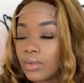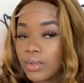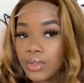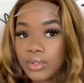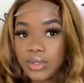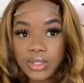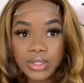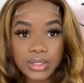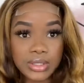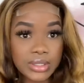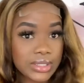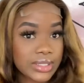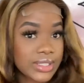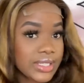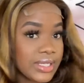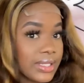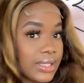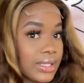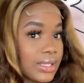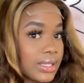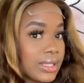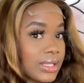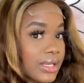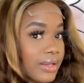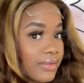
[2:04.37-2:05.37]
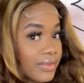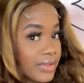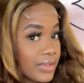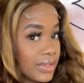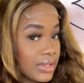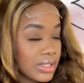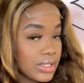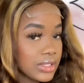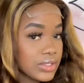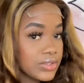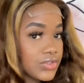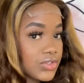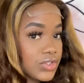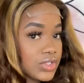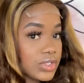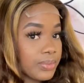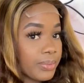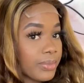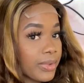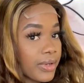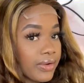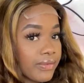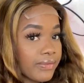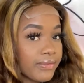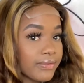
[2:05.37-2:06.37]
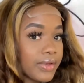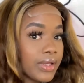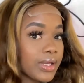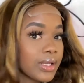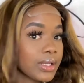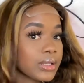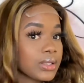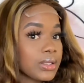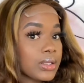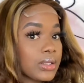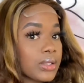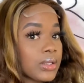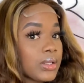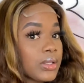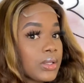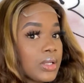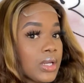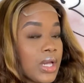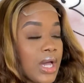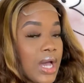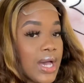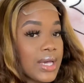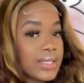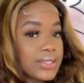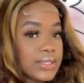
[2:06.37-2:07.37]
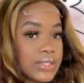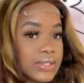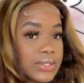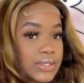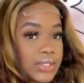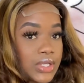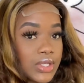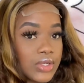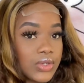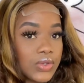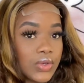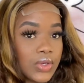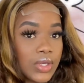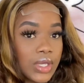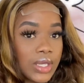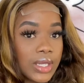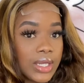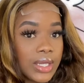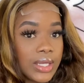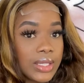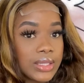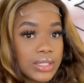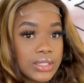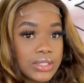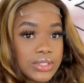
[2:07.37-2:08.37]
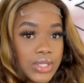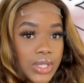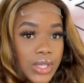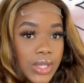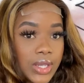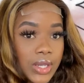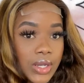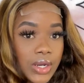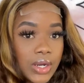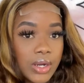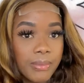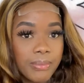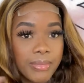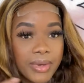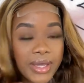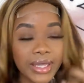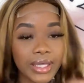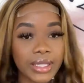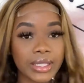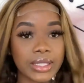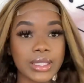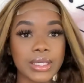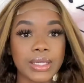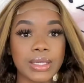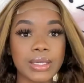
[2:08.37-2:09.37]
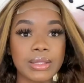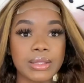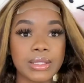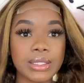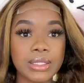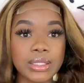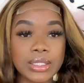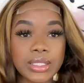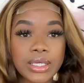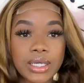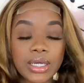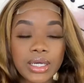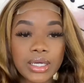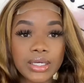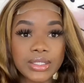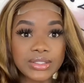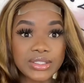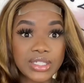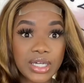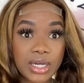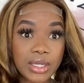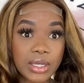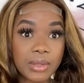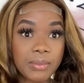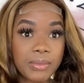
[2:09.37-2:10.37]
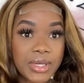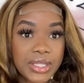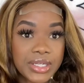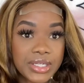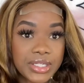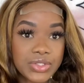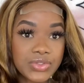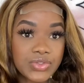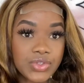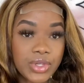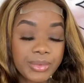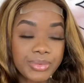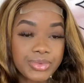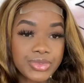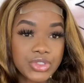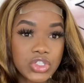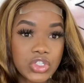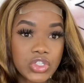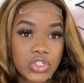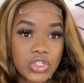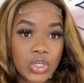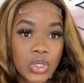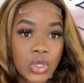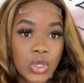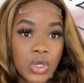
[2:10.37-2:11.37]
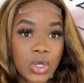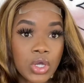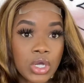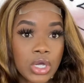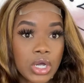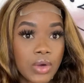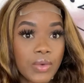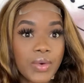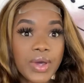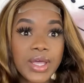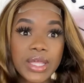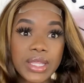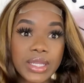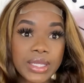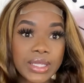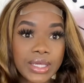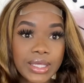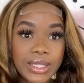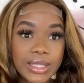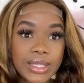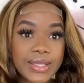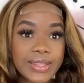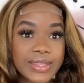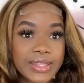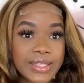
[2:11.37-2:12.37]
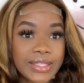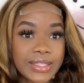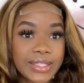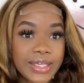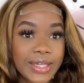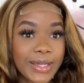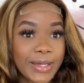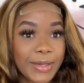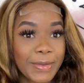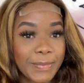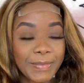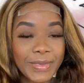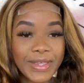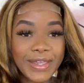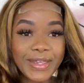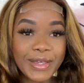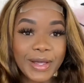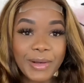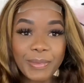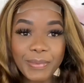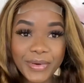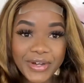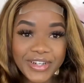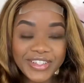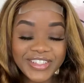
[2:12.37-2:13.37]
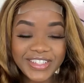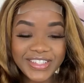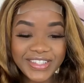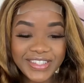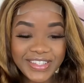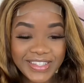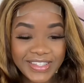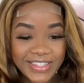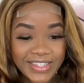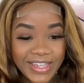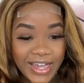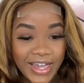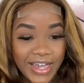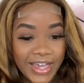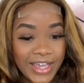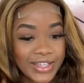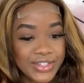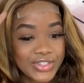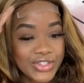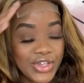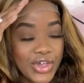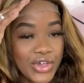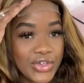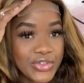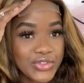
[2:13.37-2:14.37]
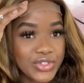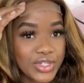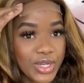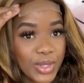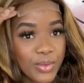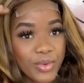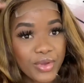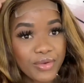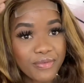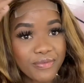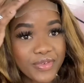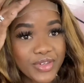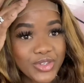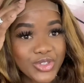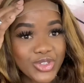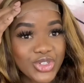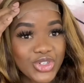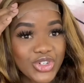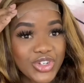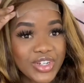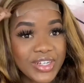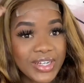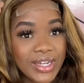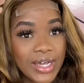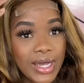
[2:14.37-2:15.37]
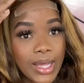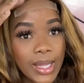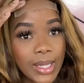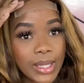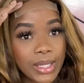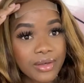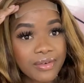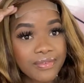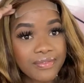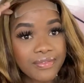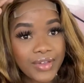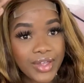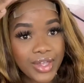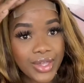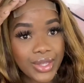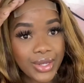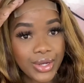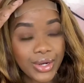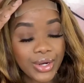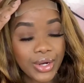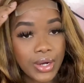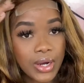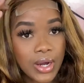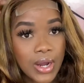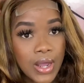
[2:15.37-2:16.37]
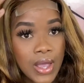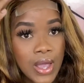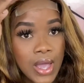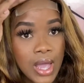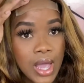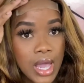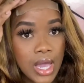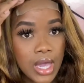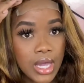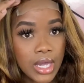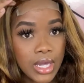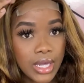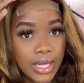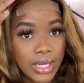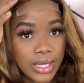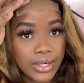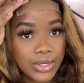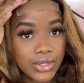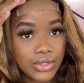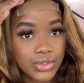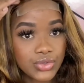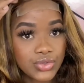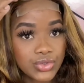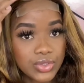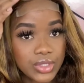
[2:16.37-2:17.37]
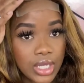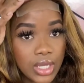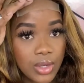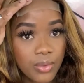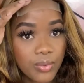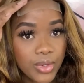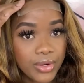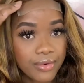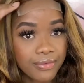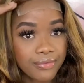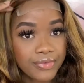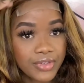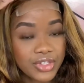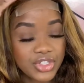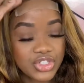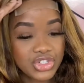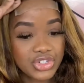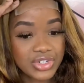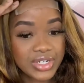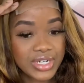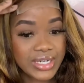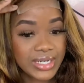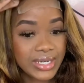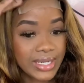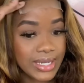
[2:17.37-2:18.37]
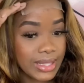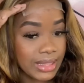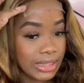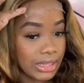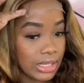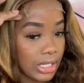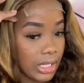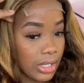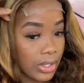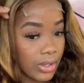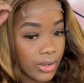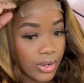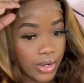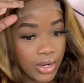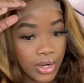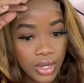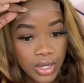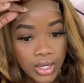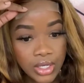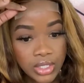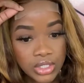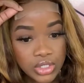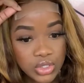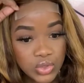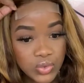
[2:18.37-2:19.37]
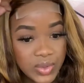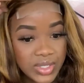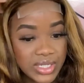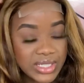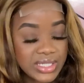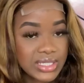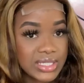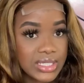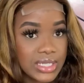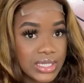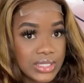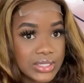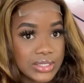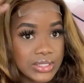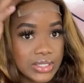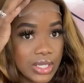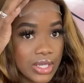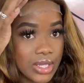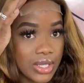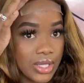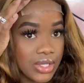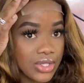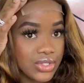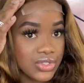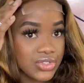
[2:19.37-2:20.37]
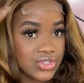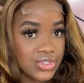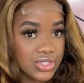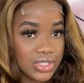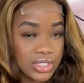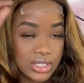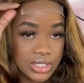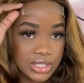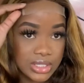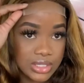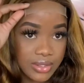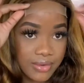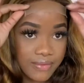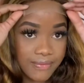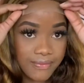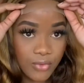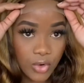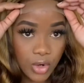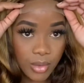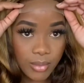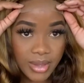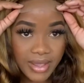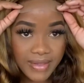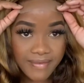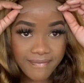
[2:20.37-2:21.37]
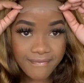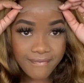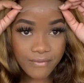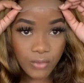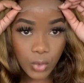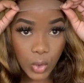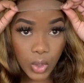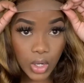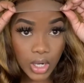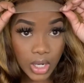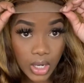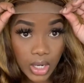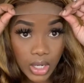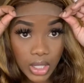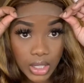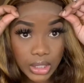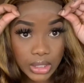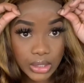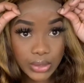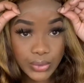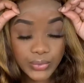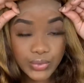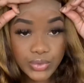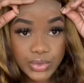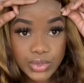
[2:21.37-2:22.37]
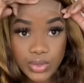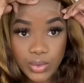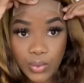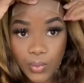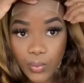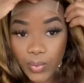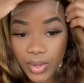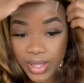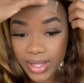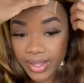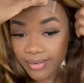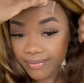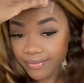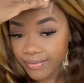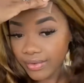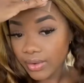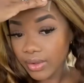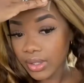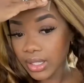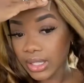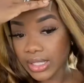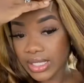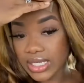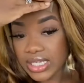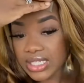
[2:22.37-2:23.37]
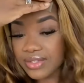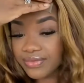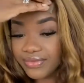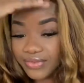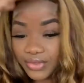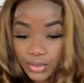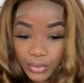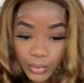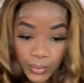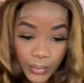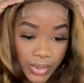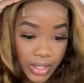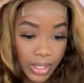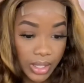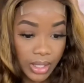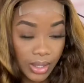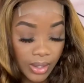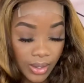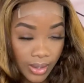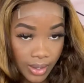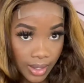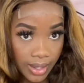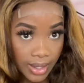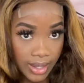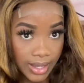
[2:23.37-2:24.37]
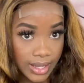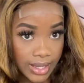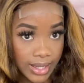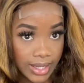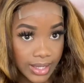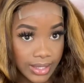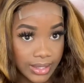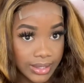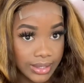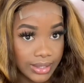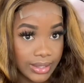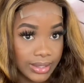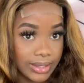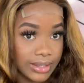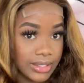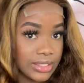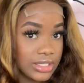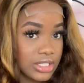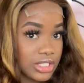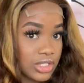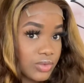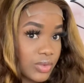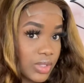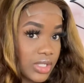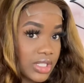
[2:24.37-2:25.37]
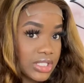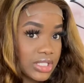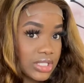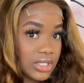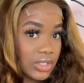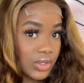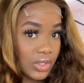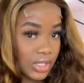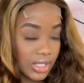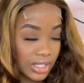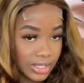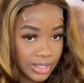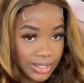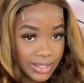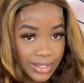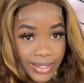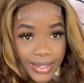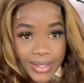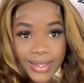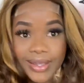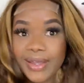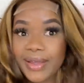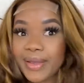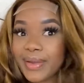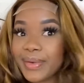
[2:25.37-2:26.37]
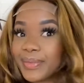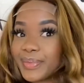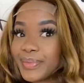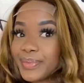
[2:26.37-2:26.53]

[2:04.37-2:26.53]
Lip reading: The length, everything's just perfect. As I said, you can get this hair by clicking the link down in my description. Go ahead and click the link and make your purchases, guys. Today we're featuring Allove hair, and today we're featuring their 26 inches 4x4 loose wave lace front wig, and this is what it's looking like.